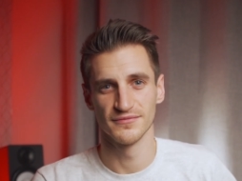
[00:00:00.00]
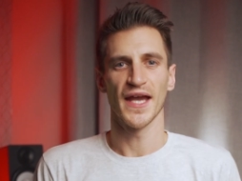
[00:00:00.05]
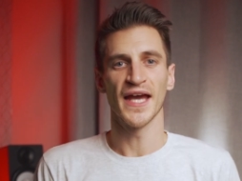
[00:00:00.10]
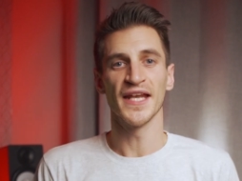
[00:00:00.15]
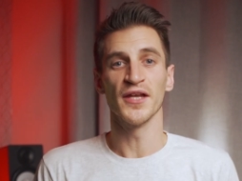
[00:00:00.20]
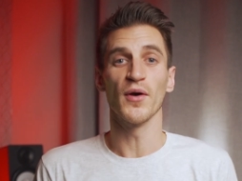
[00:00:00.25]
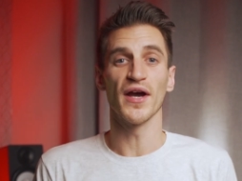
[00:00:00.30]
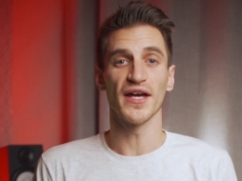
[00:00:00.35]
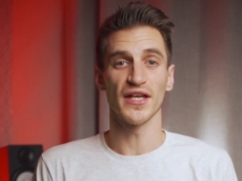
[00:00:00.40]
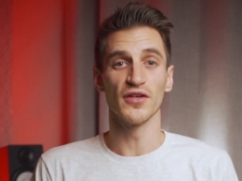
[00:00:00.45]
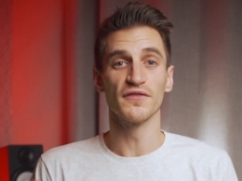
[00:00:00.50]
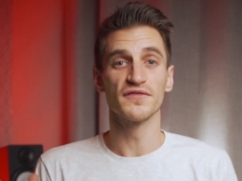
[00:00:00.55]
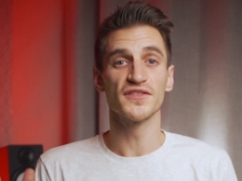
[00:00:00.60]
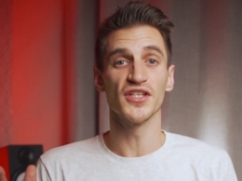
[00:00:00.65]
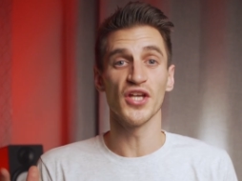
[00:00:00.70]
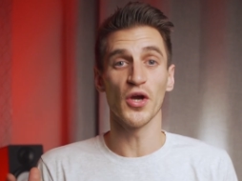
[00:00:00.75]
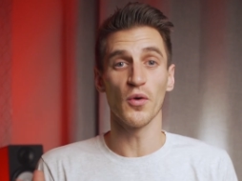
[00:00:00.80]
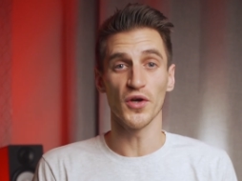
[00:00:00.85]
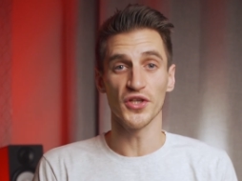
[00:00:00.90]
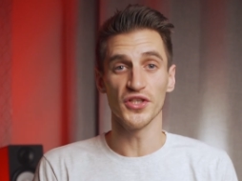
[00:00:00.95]
Anyway, I'd love
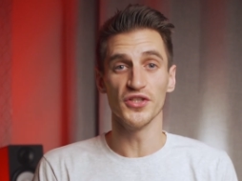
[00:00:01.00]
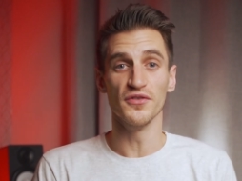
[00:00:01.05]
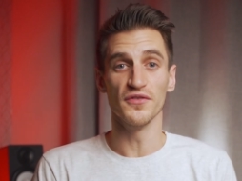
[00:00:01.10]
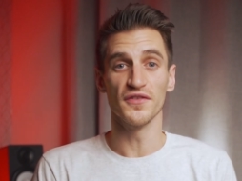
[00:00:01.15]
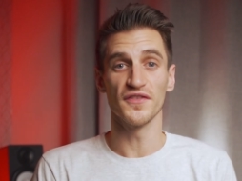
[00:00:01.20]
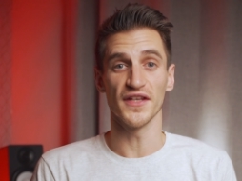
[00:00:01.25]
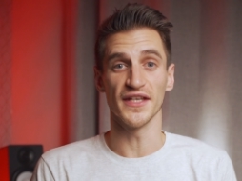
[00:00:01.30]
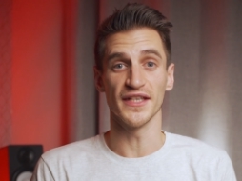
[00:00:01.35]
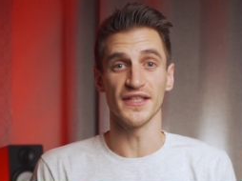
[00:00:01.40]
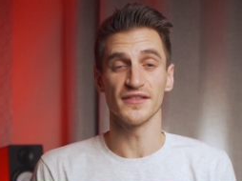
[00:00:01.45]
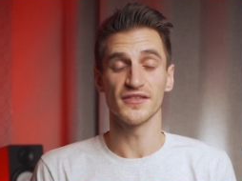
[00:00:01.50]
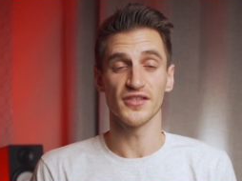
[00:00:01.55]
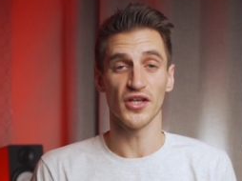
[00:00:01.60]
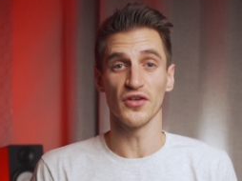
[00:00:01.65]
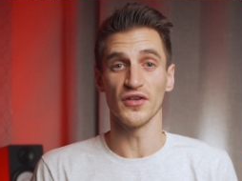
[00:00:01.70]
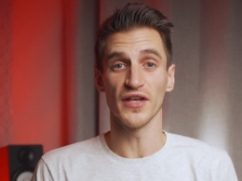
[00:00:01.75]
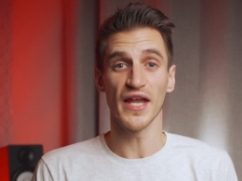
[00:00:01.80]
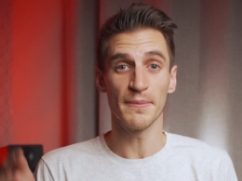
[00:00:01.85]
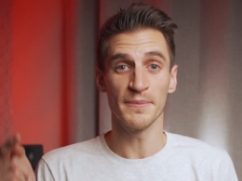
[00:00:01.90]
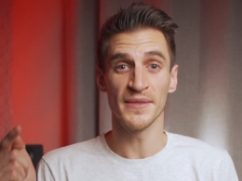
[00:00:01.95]
to know what you think, so
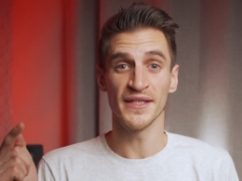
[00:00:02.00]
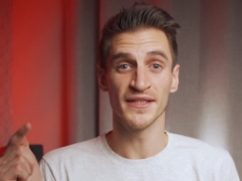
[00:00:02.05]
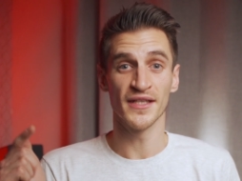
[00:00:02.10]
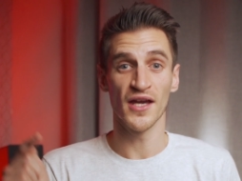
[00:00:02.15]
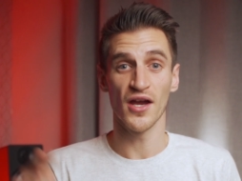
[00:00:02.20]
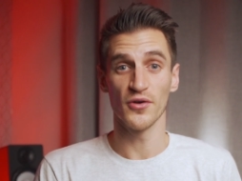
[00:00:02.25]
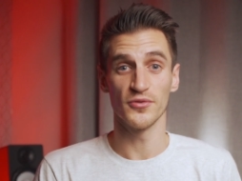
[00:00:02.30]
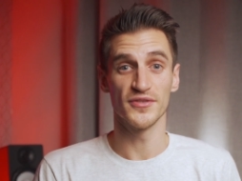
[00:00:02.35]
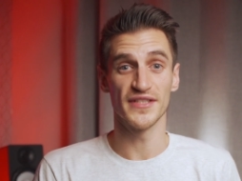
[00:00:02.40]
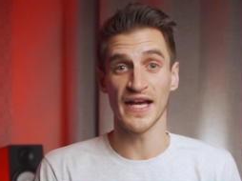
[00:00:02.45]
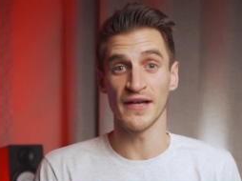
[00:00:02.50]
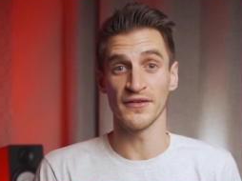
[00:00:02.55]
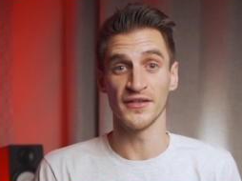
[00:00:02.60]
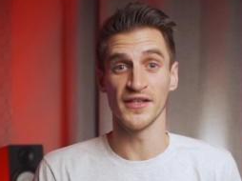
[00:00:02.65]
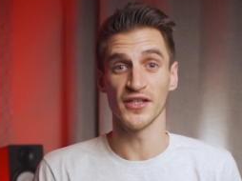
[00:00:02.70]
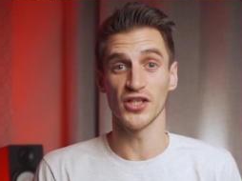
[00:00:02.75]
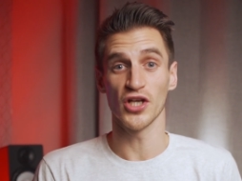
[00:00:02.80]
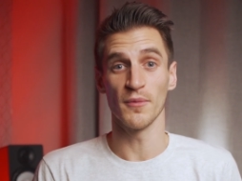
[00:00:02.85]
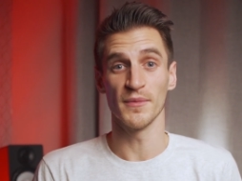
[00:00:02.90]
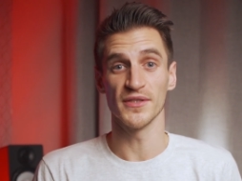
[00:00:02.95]
let me know down
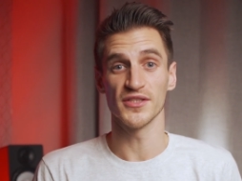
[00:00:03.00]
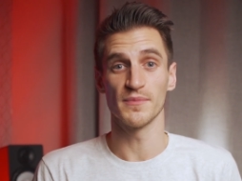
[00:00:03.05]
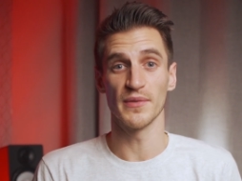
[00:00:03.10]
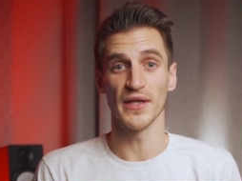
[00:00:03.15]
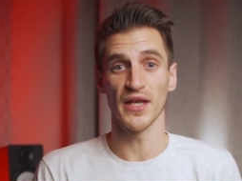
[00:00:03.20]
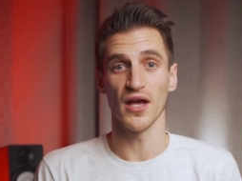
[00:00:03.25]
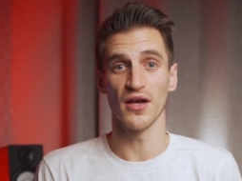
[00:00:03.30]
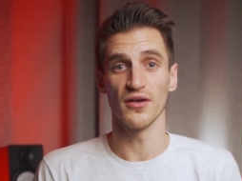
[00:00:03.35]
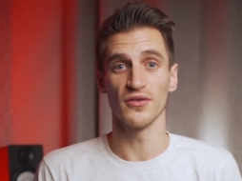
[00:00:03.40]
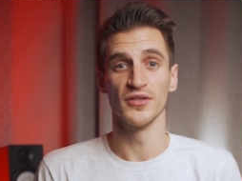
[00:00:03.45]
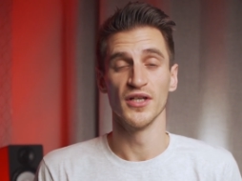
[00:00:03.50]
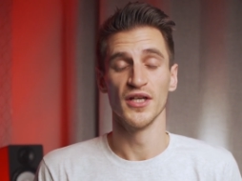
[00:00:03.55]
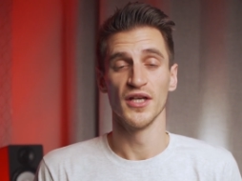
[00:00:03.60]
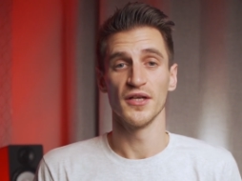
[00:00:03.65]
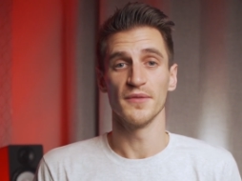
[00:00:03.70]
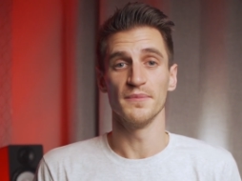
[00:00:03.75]
in the comments below.